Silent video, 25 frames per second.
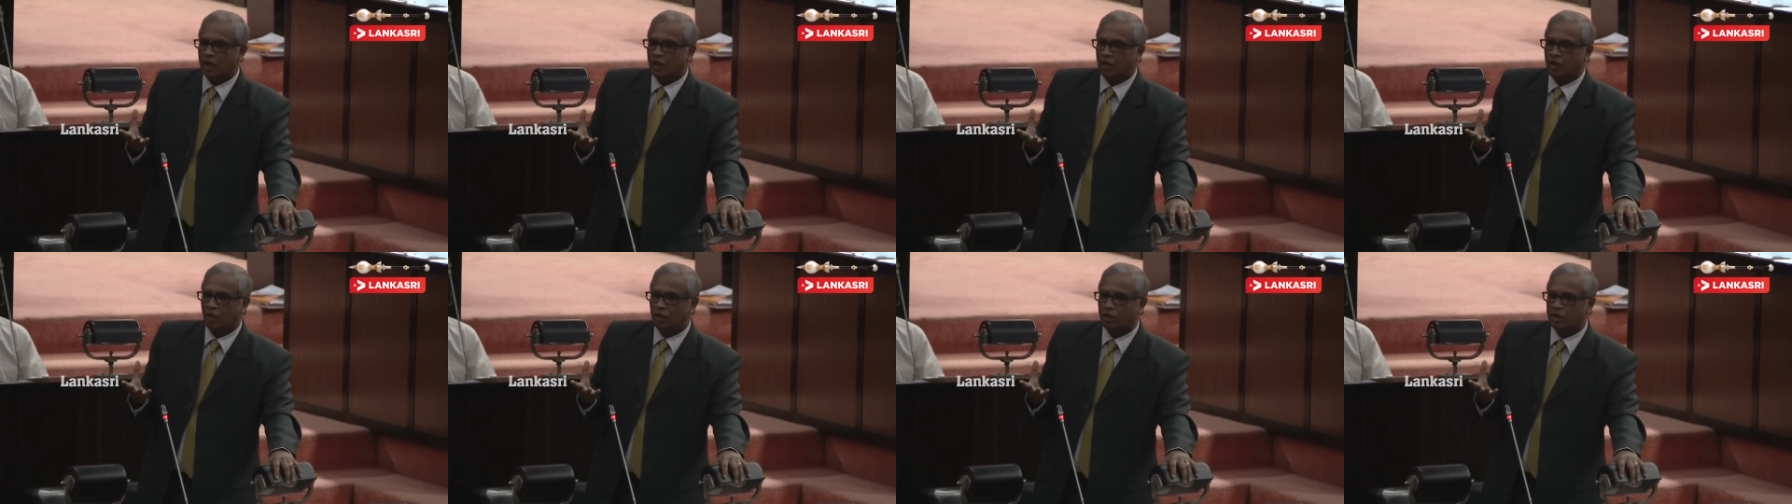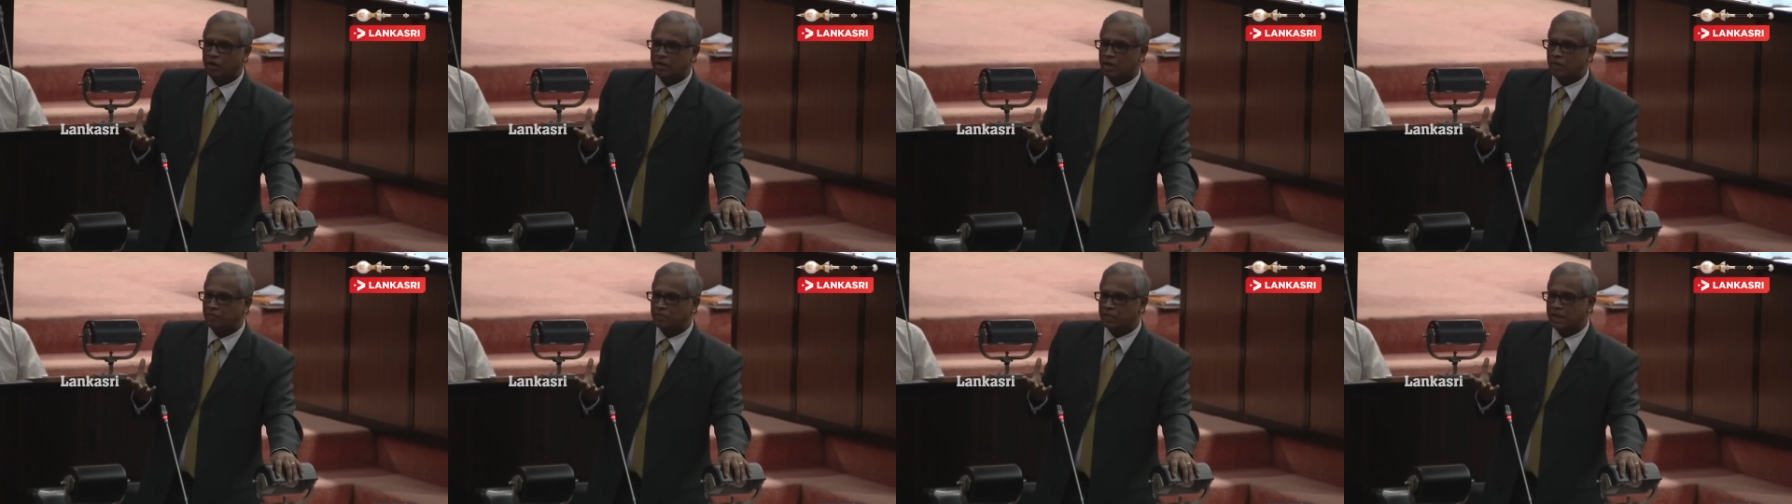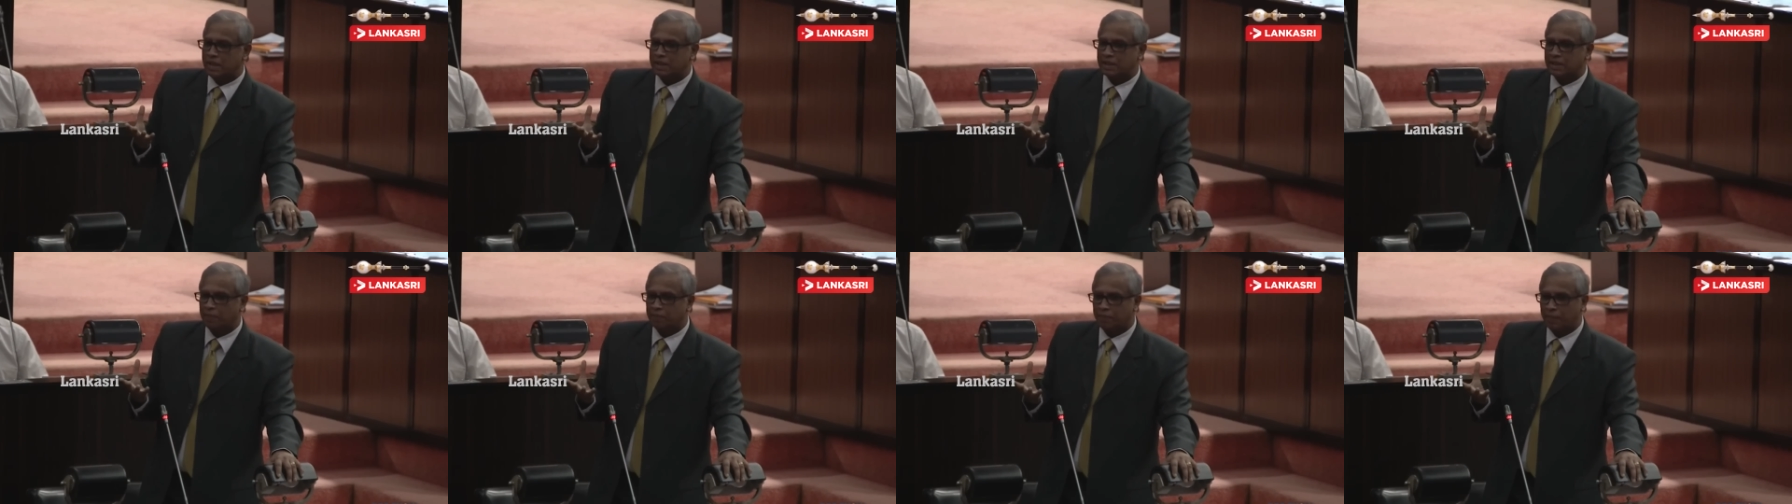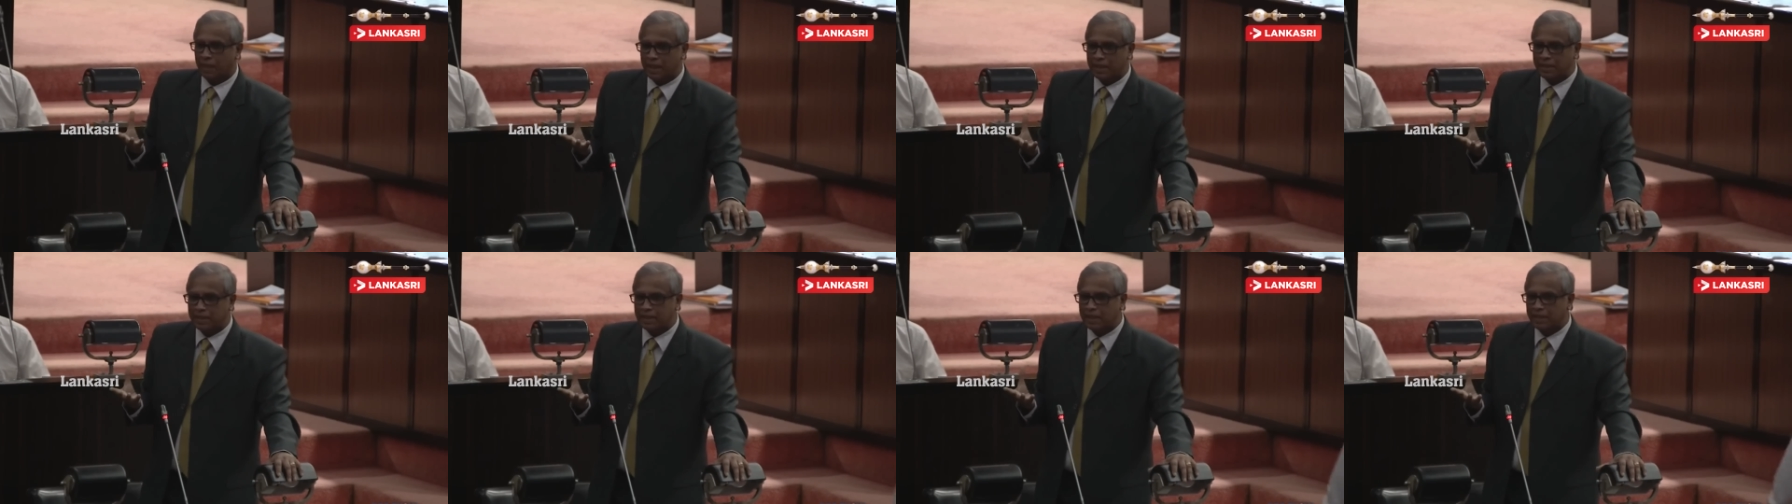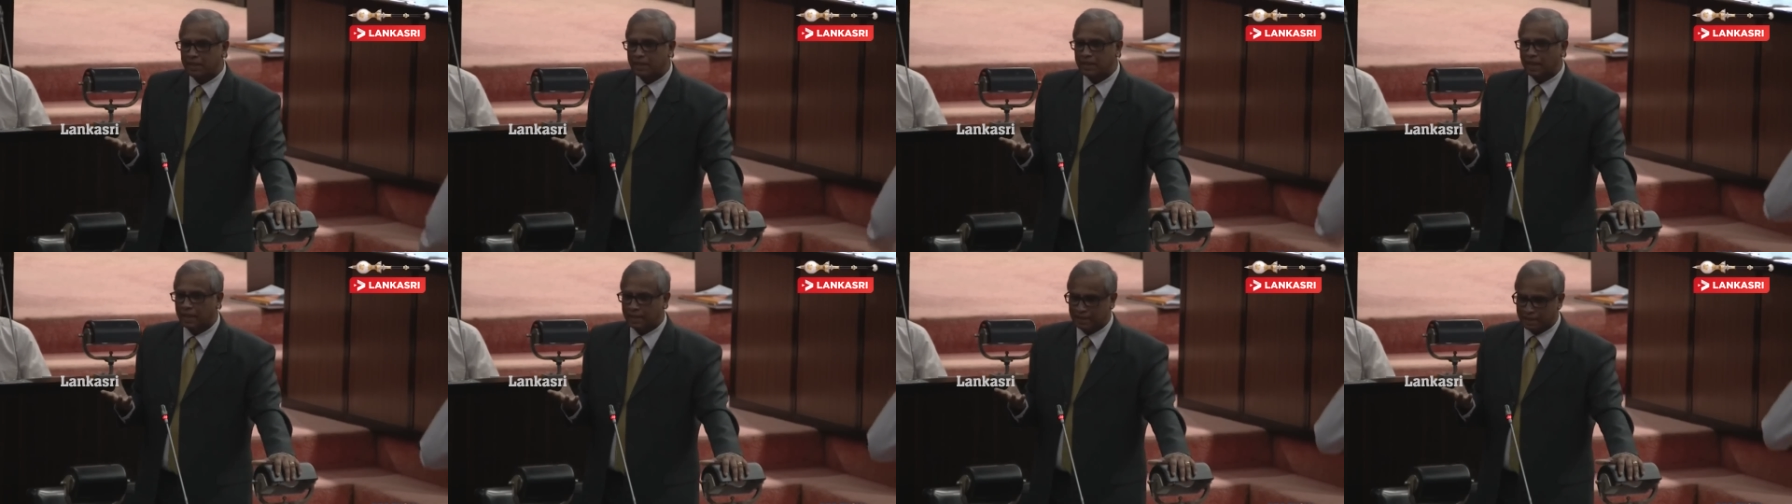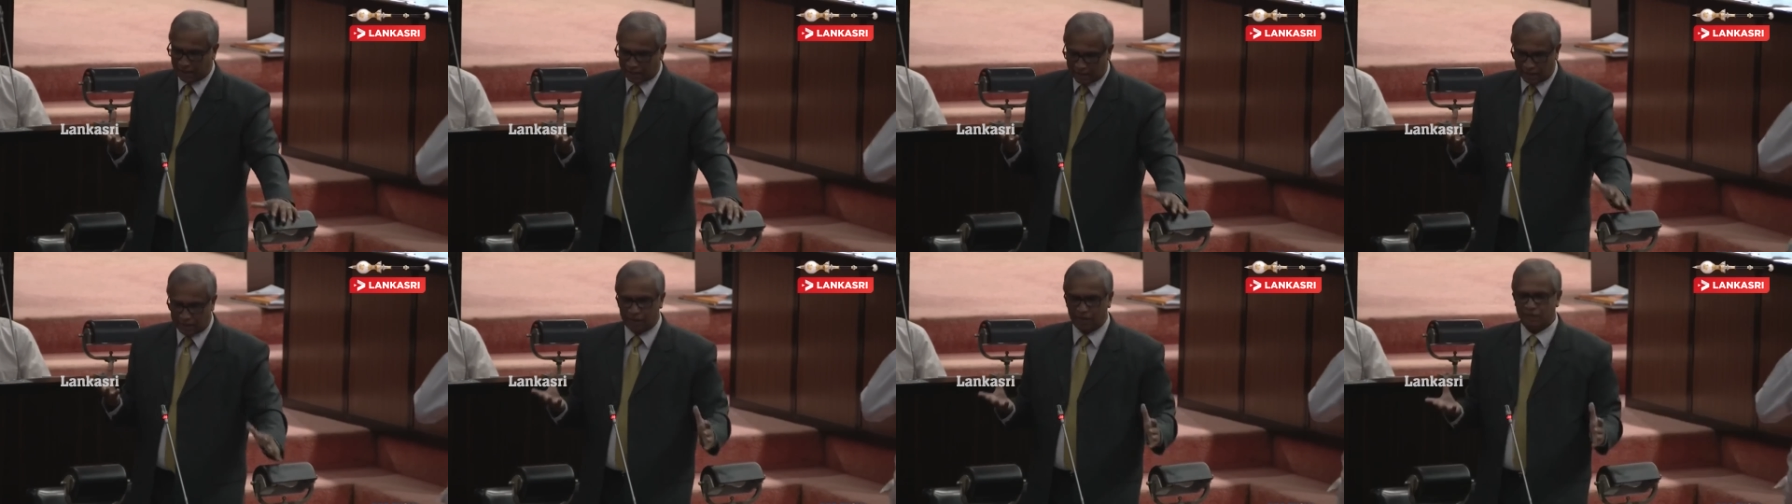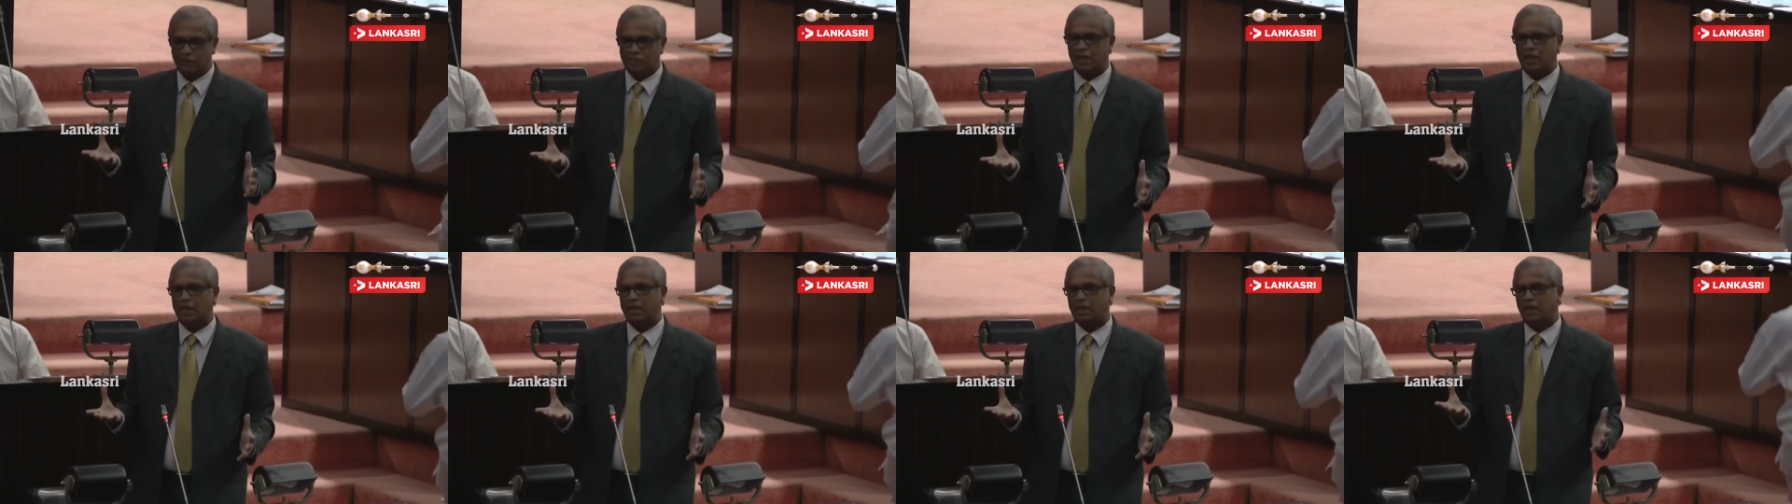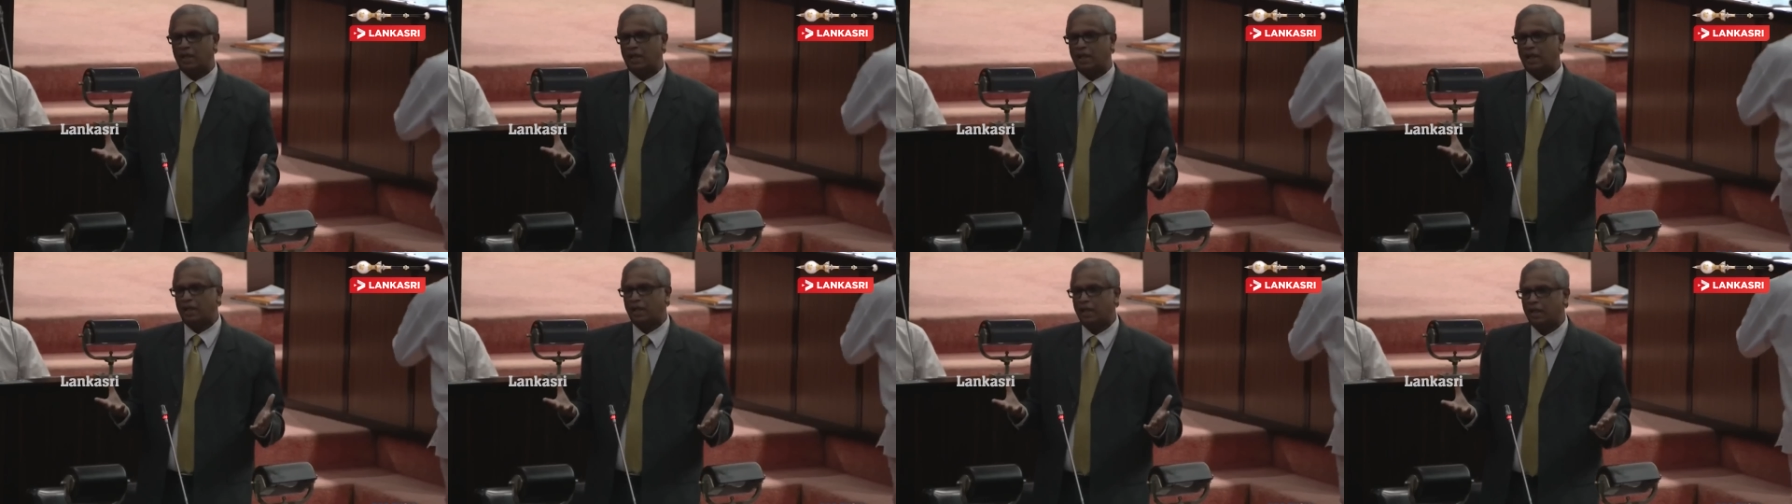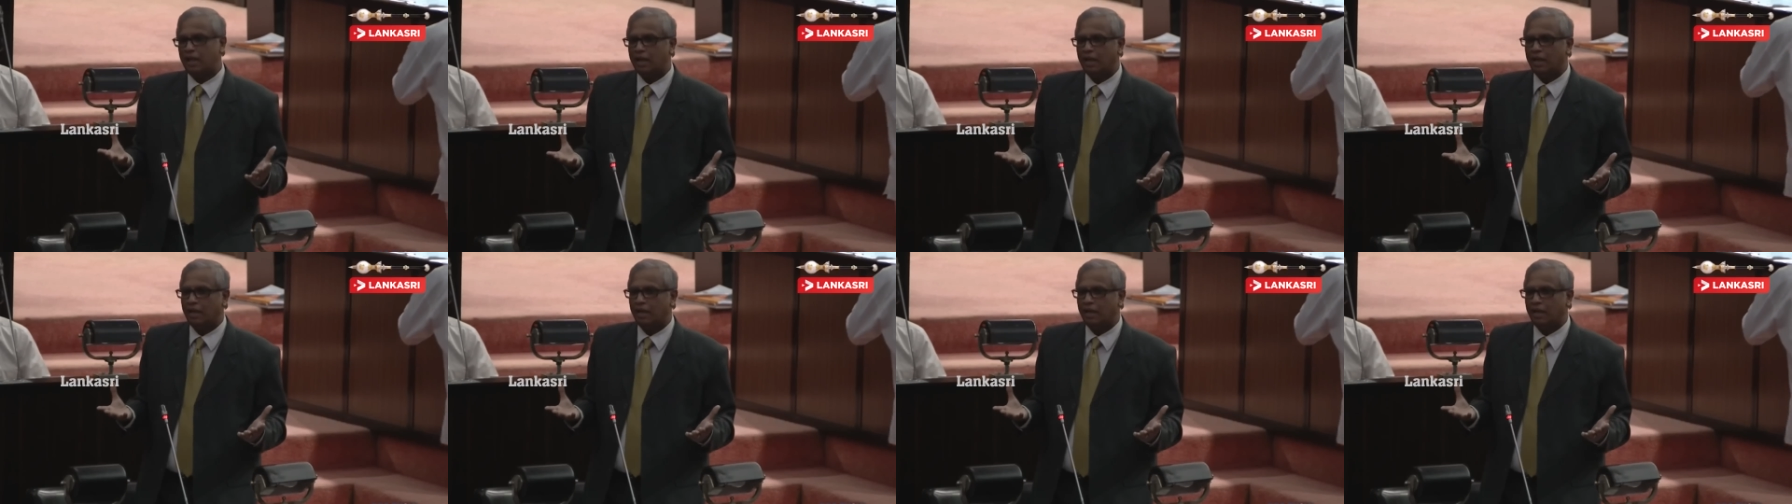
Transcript: not something surprising. The executive generally